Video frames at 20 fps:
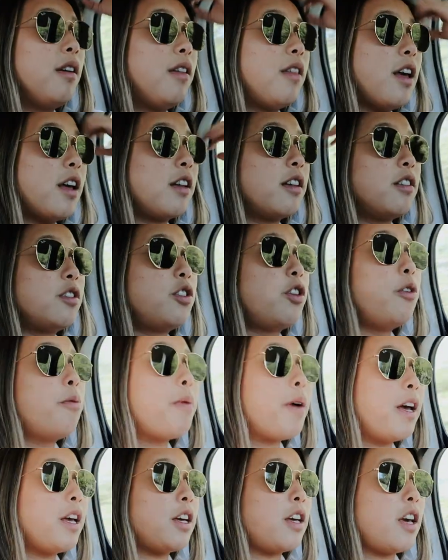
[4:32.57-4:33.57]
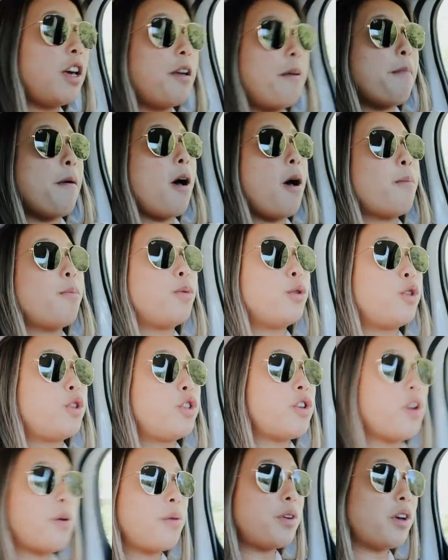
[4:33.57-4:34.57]
That 2-bite cake pop was
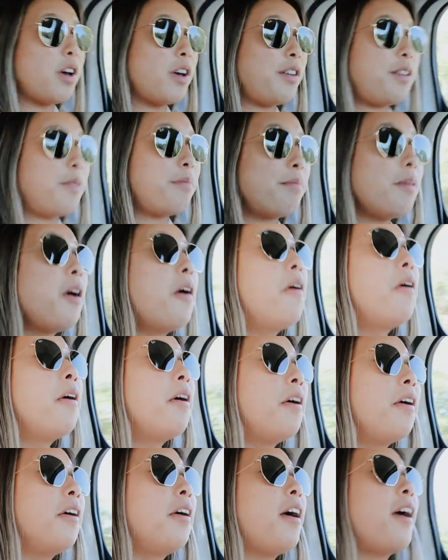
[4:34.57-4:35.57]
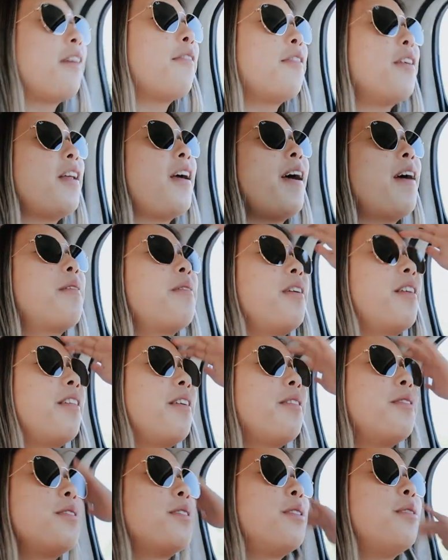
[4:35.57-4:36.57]
so good. I haven't had one of
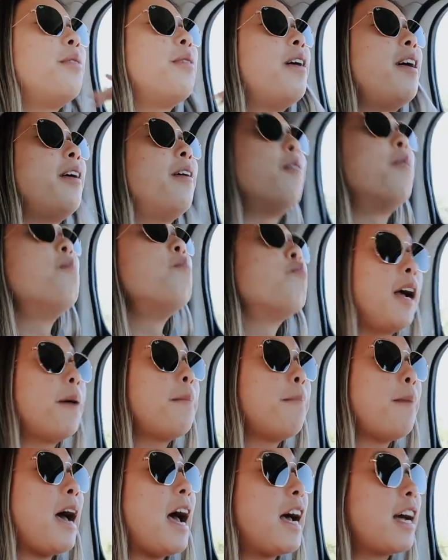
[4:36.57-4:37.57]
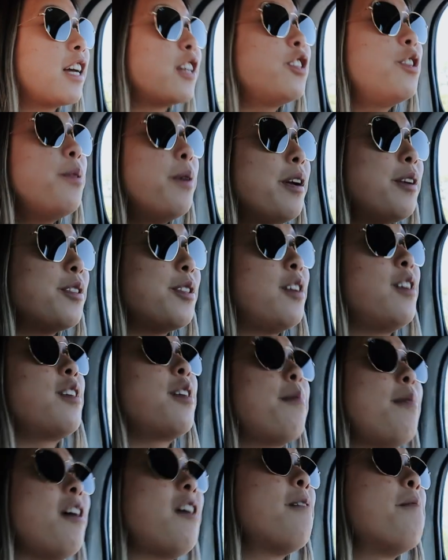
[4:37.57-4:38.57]
those in a while. Back to what I was talking
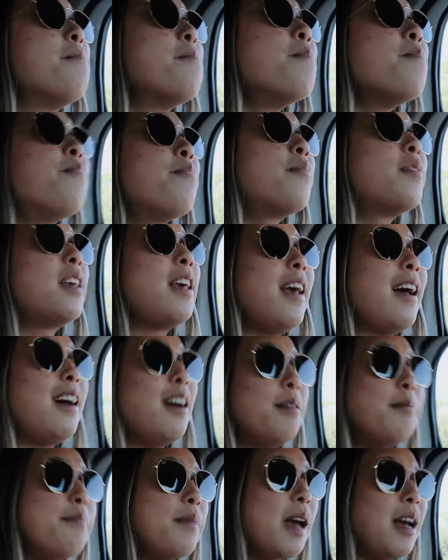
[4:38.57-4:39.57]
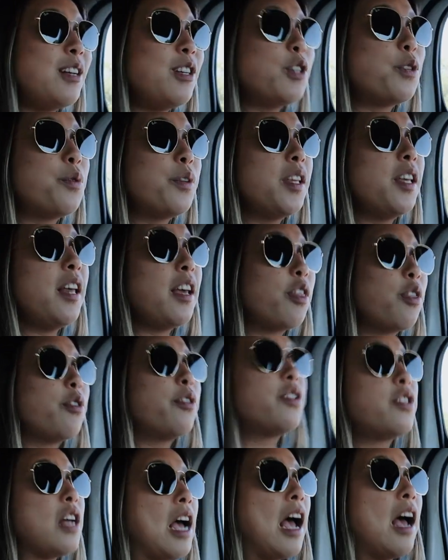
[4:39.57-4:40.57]
about. Yeah, I just really like their
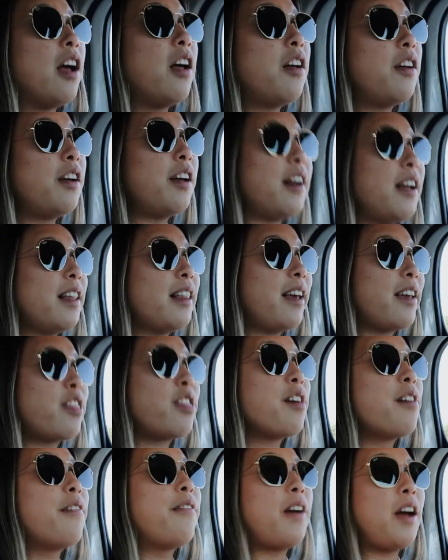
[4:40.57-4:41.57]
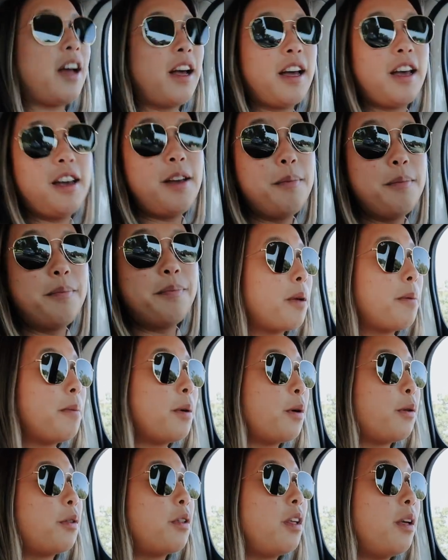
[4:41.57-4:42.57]
style and I like their vibe.
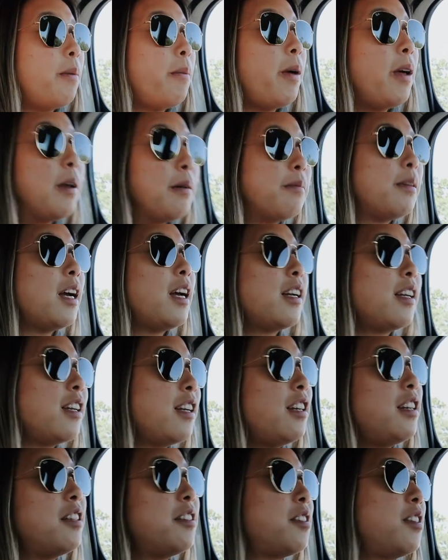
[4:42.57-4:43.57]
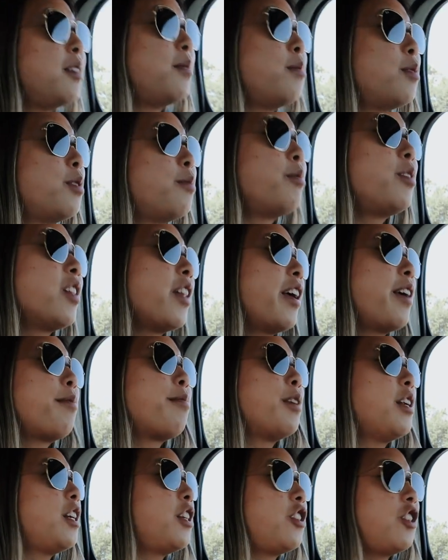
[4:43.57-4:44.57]
Both Emma and Maggie seem to be like
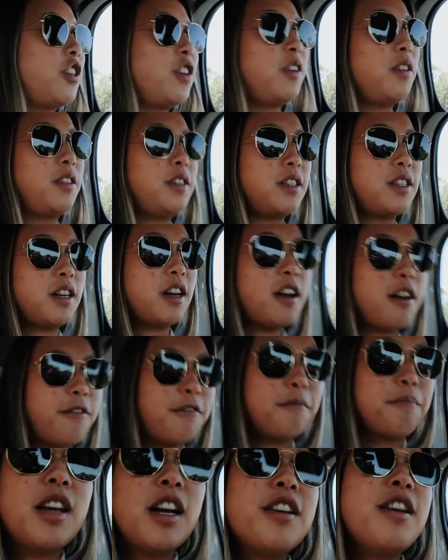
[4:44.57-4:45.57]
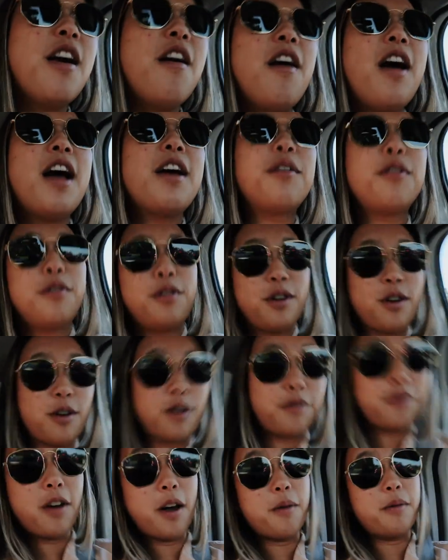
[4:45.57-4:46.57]
pretty chill and stuff. Now, I don't know
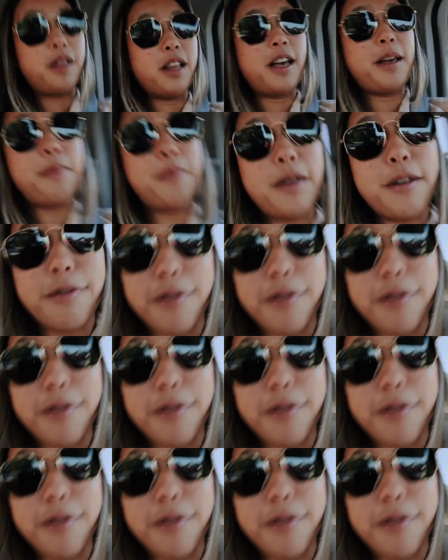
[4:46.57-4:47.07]
if I would like be